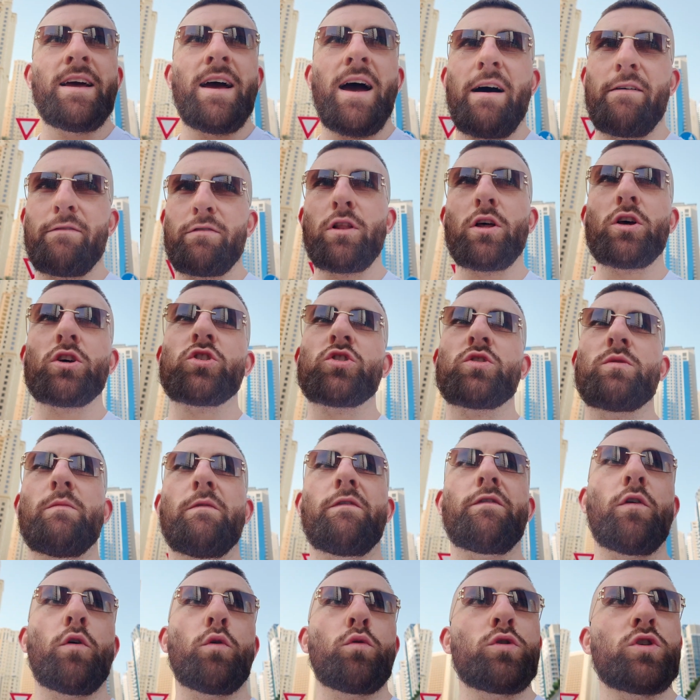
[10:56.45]
I've lost some
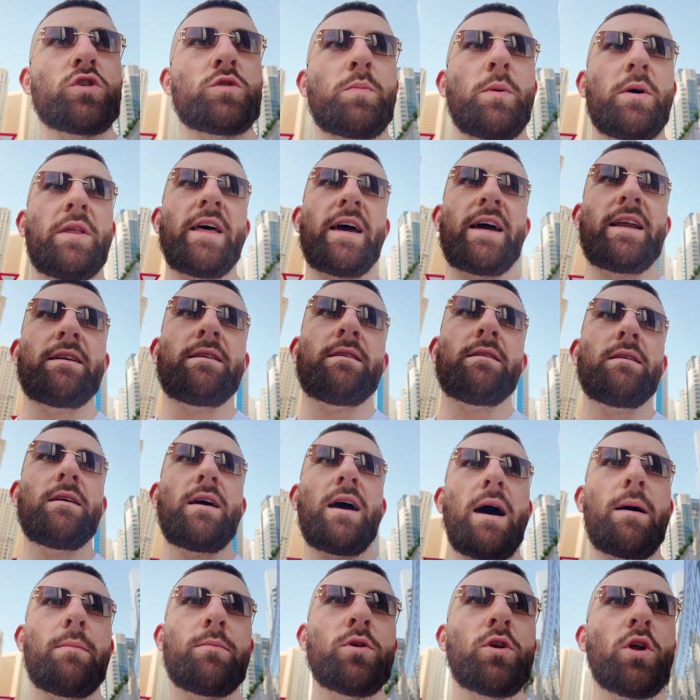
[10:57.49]
fullness, but then
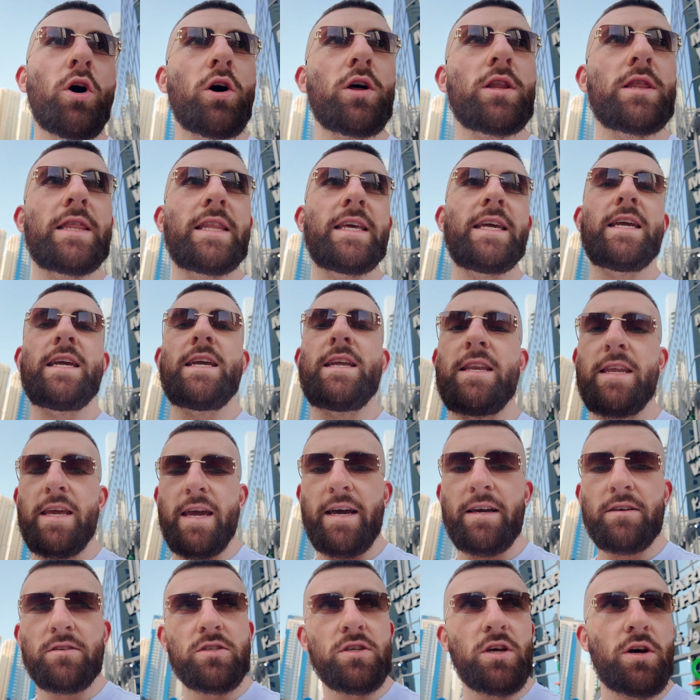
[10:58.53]
I'm not lean
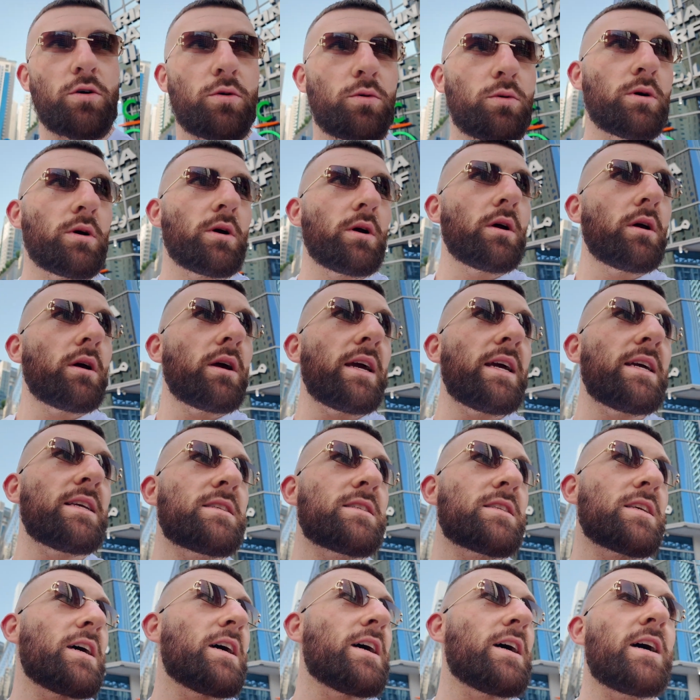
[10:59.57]
yet, so
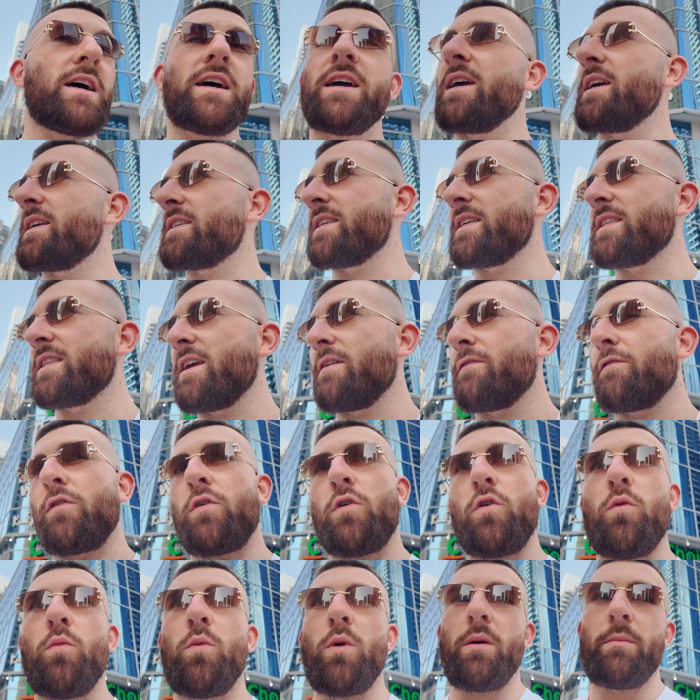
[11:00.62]
it's a
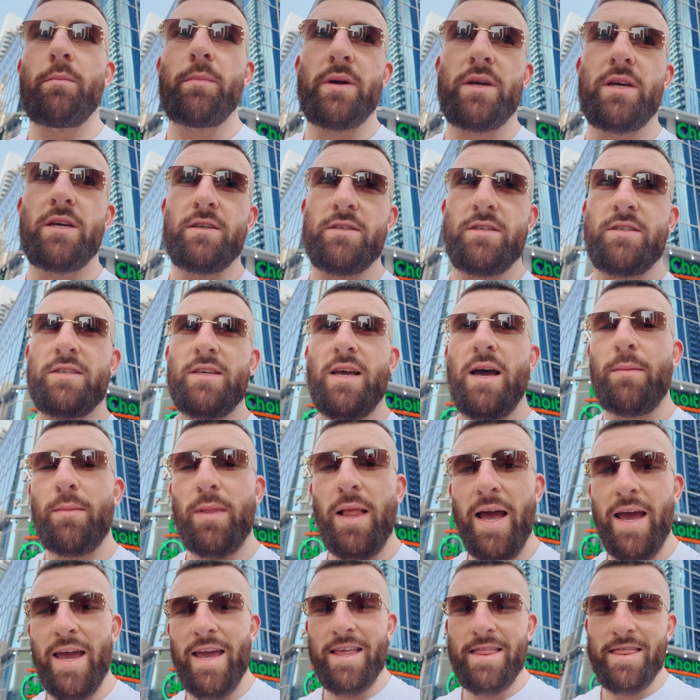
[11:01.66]
difficult one because I'm
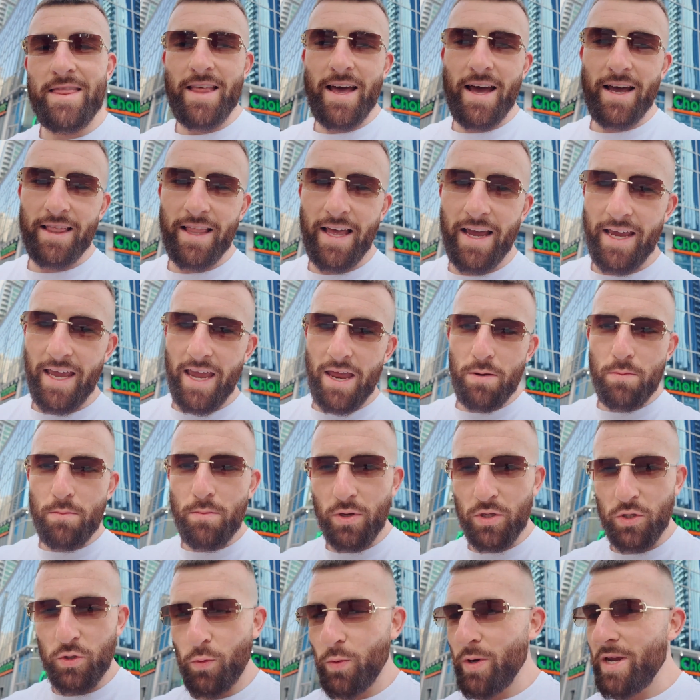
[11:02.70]
like in that like in
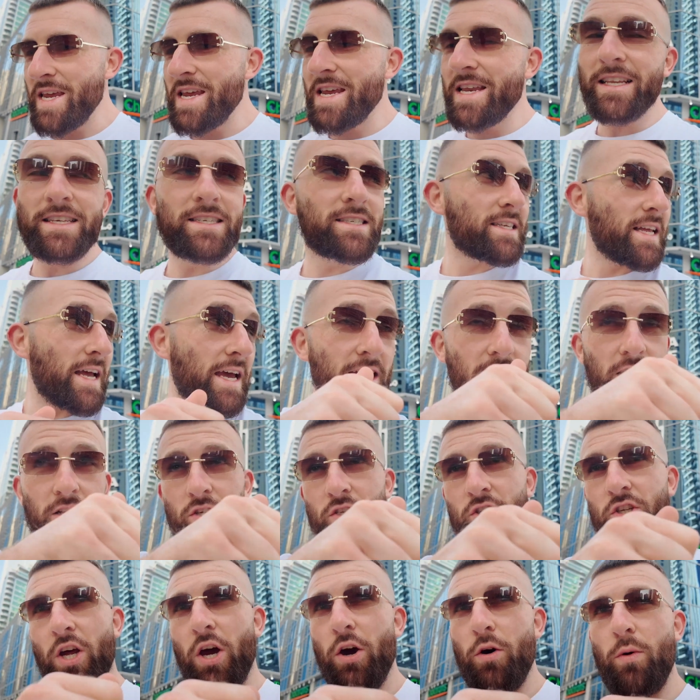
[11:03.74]
between stage.
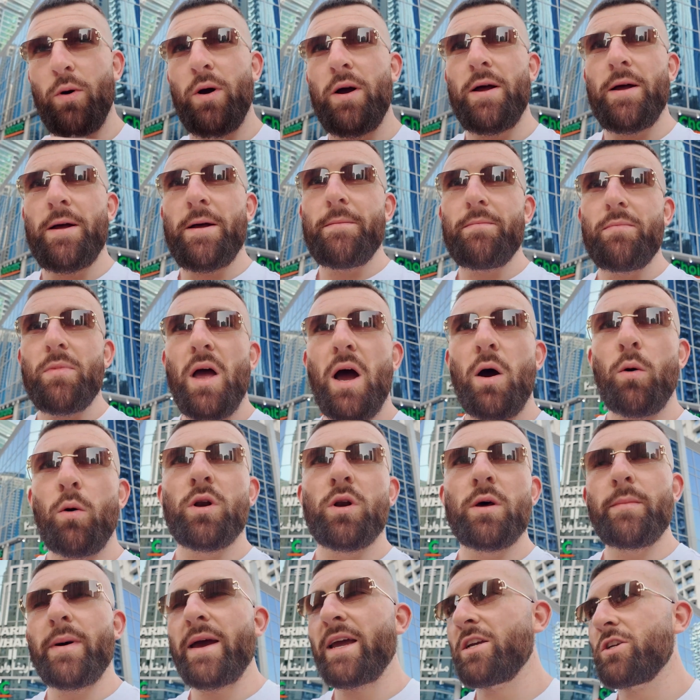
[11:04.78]
So I
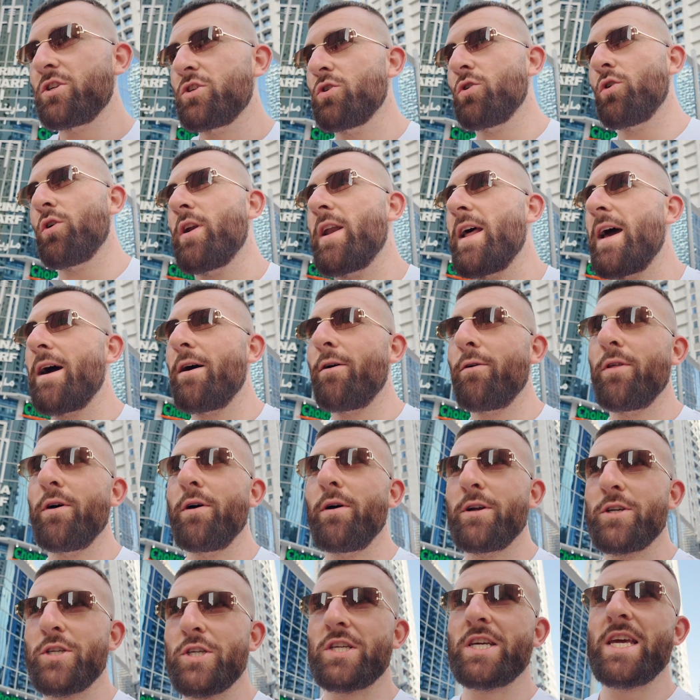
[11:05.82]
to make sure now that
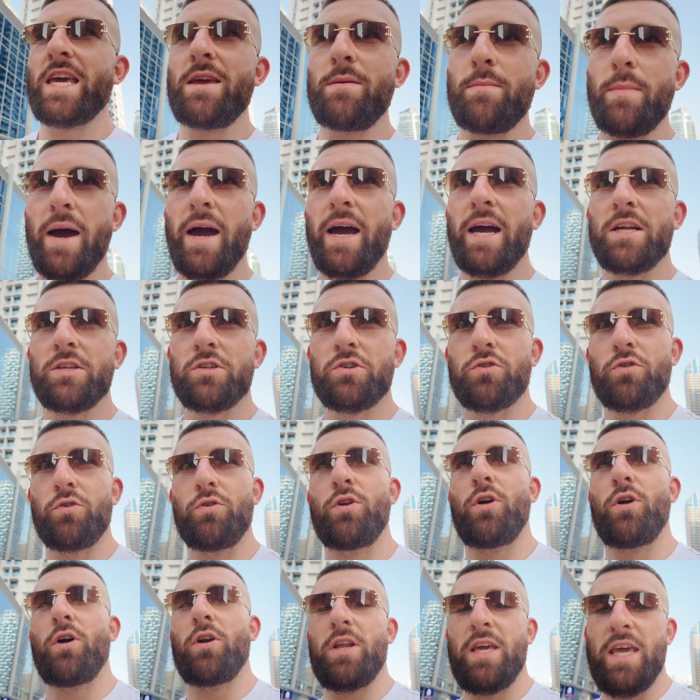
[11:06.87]
I just keep my head
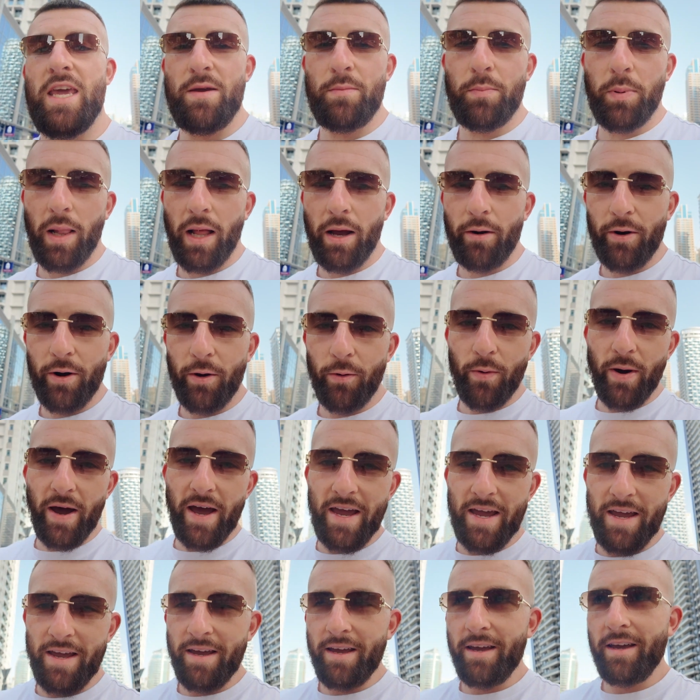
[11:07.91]
screwed on, keep plowing
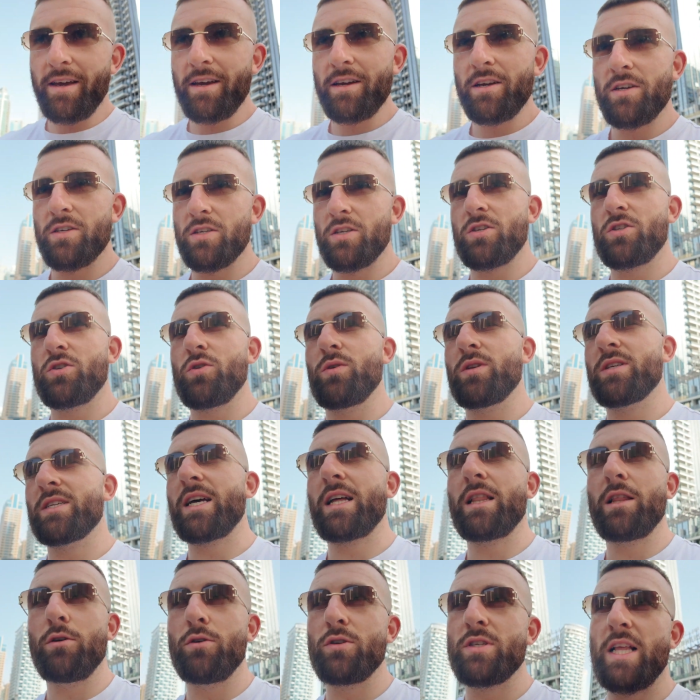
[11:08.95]
away, because as soon as I
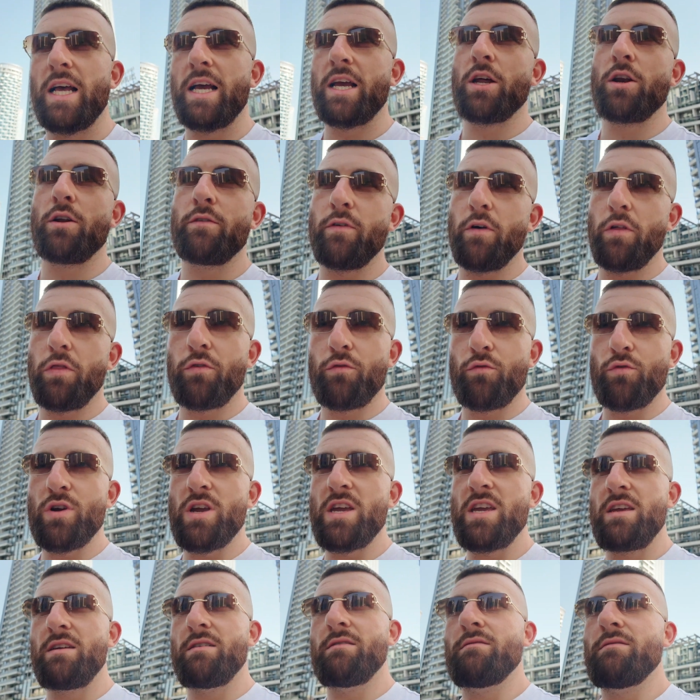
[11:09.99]
lose like another
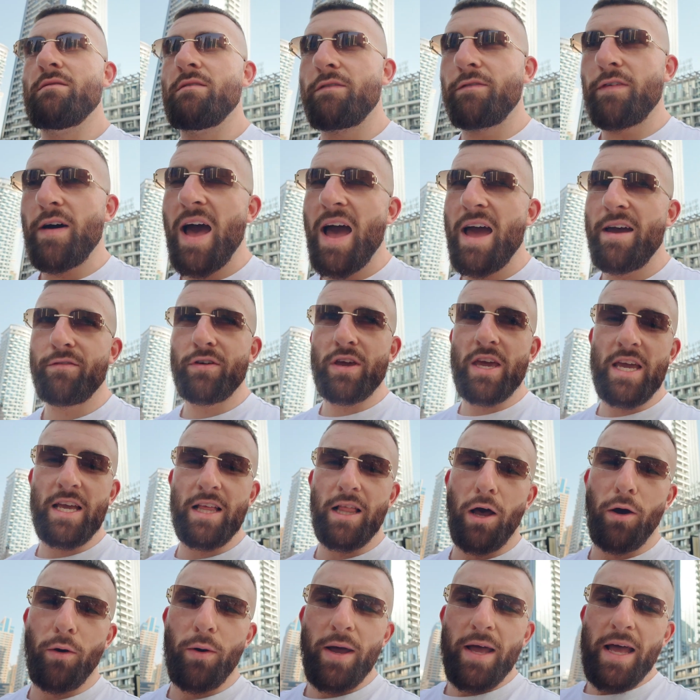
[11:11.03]
3-5
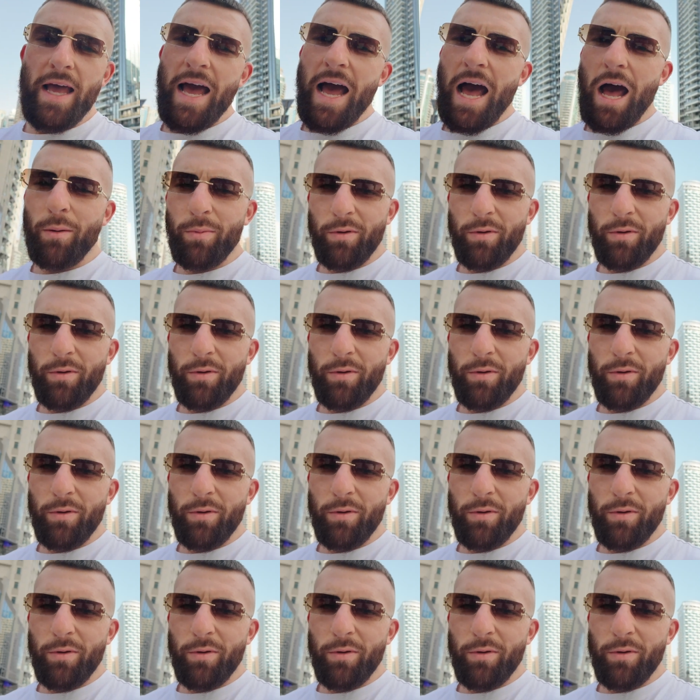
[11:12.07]
kilo, I'll